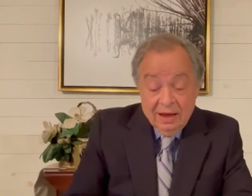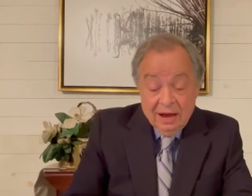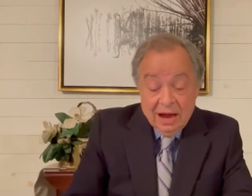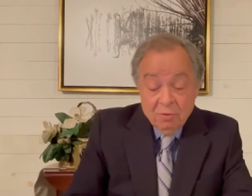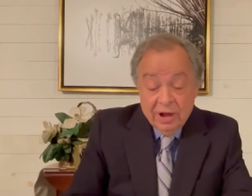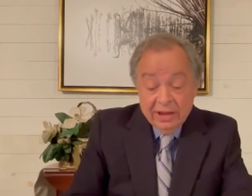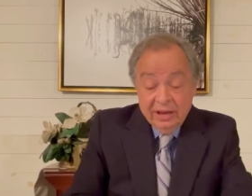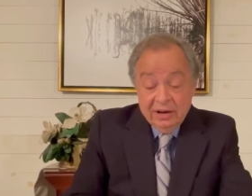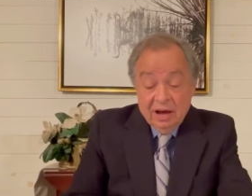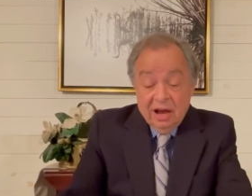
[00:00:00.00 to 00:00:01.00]
I
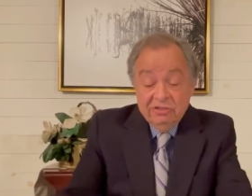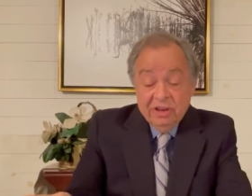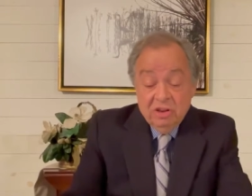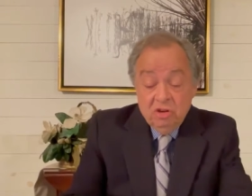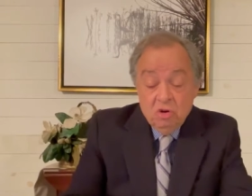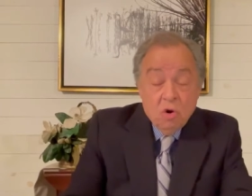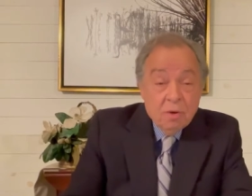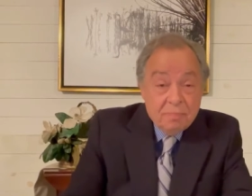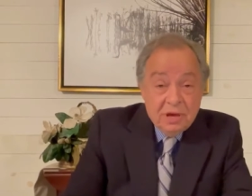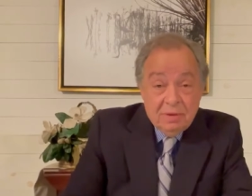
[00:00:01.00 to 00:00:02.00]
recognize that you are
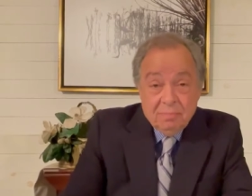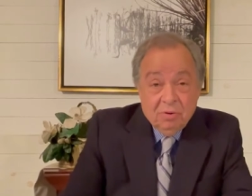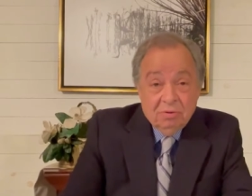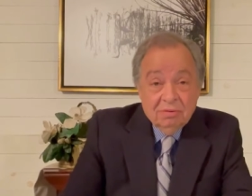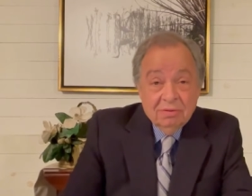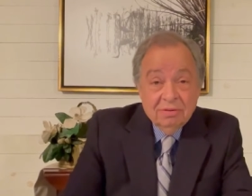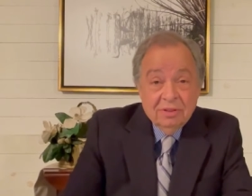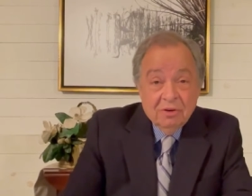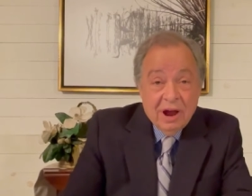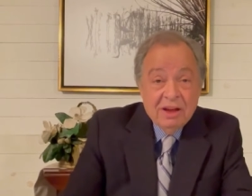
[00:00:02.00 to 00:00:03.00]
people, the
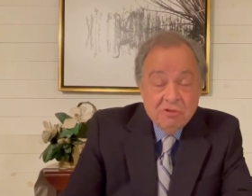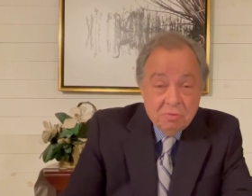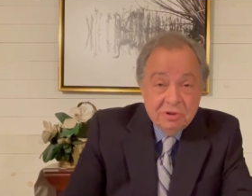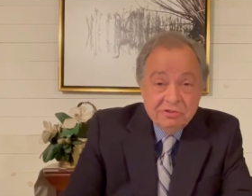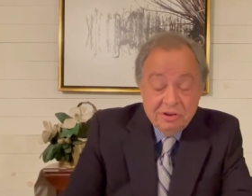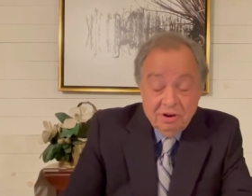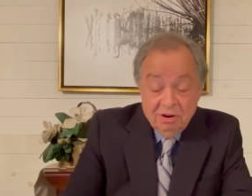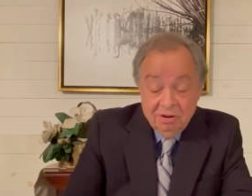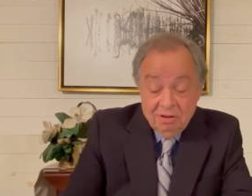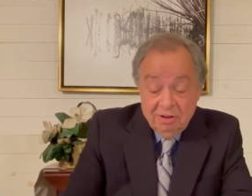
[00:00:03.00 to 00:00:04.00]
graduates here,
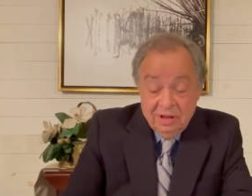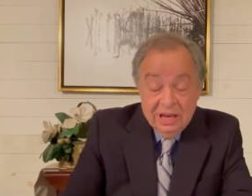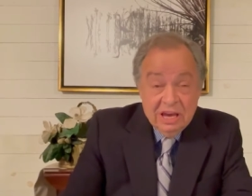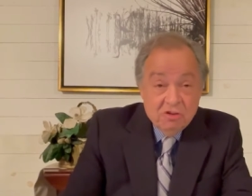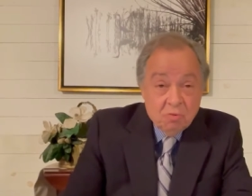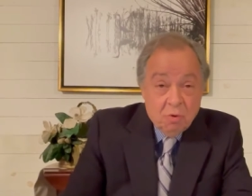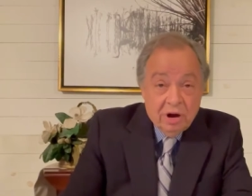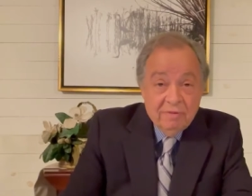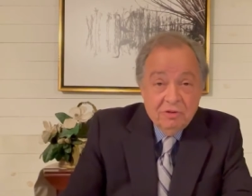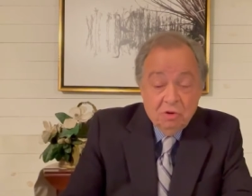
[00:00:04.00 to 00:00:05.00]
each
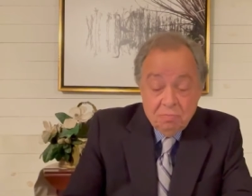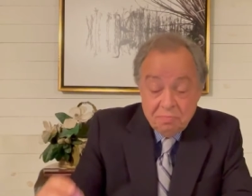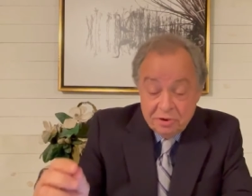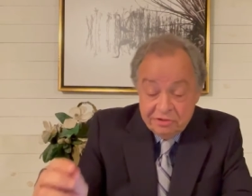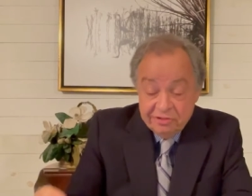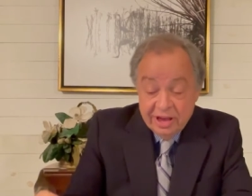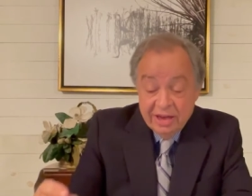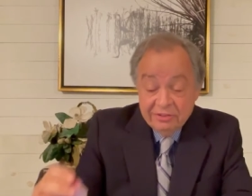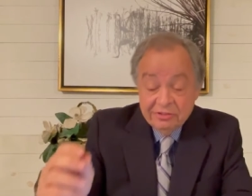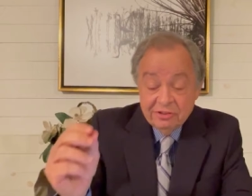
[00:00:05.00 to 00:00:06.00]
one of you
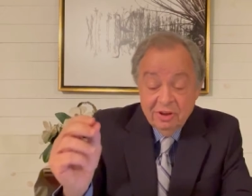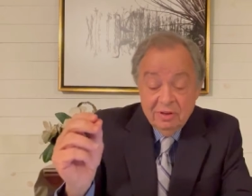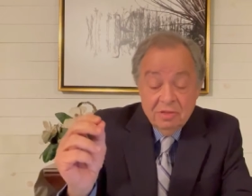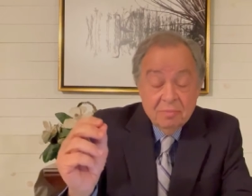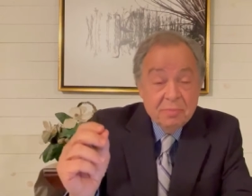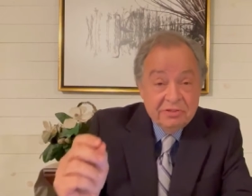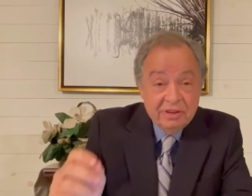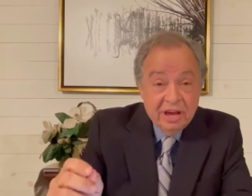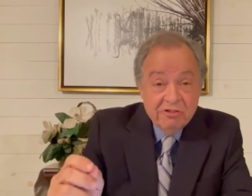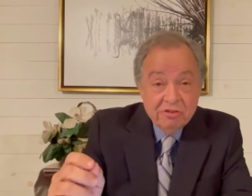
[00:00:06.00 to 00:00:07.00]
possess the
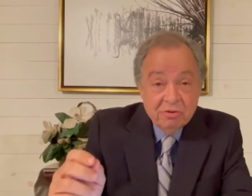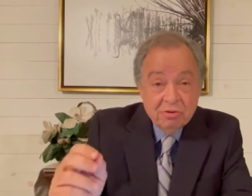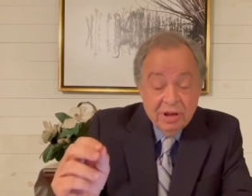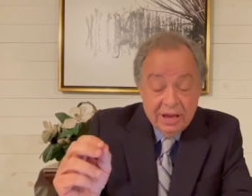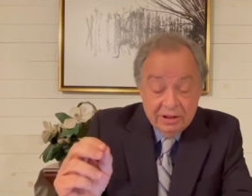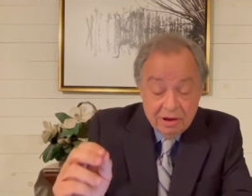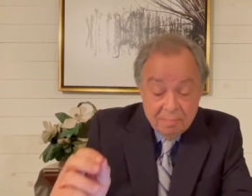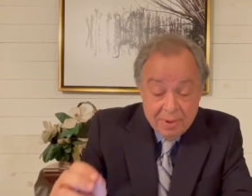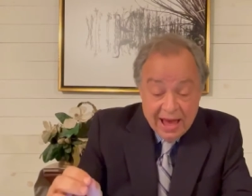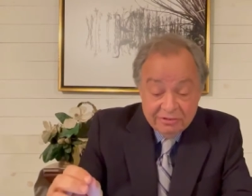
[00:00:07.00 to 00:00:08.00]
potential and
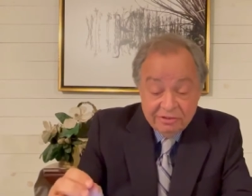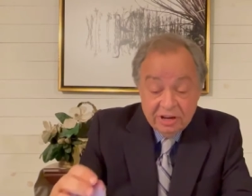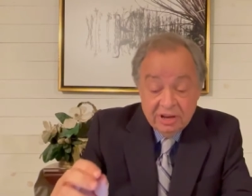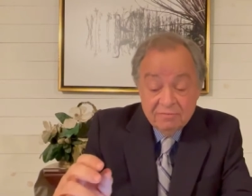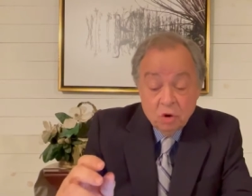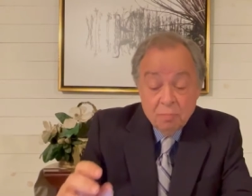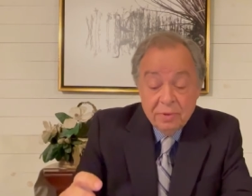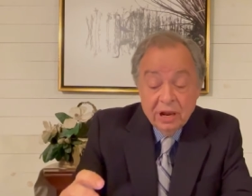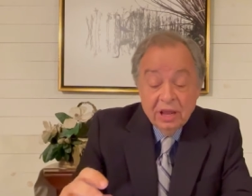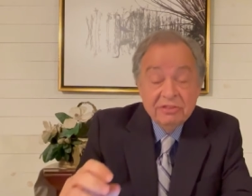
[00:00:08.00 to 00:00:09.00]
capacity of
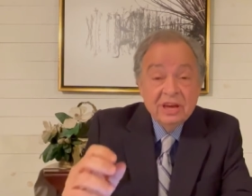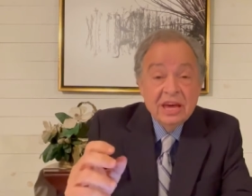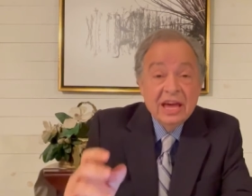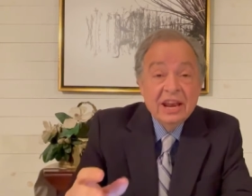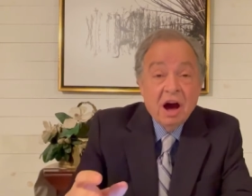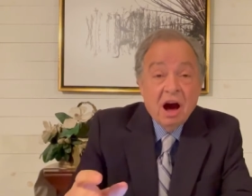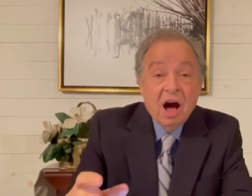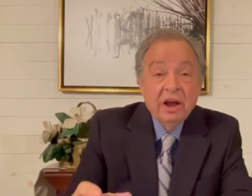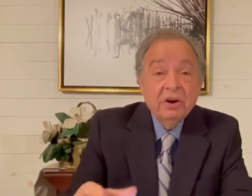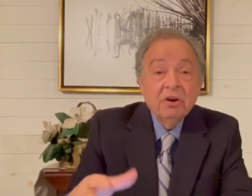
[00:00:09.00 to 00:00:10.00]
nobility and
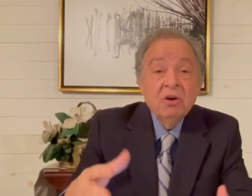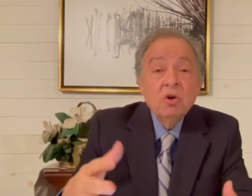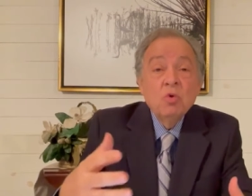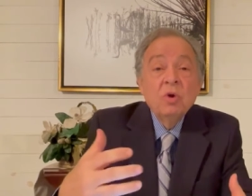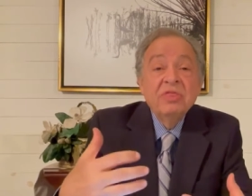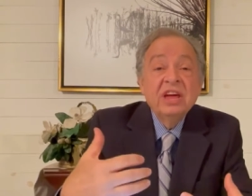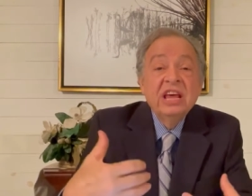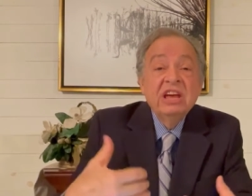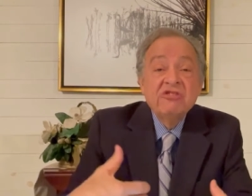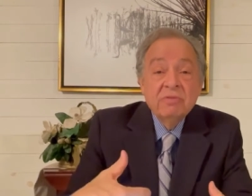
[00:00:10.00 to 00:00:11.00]
honor within
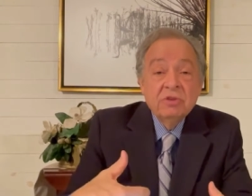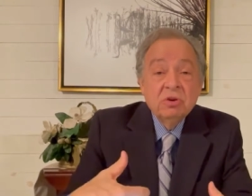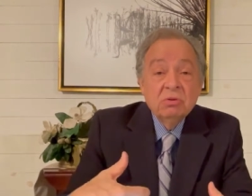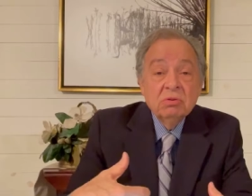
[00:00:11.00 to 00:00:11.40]
each of you.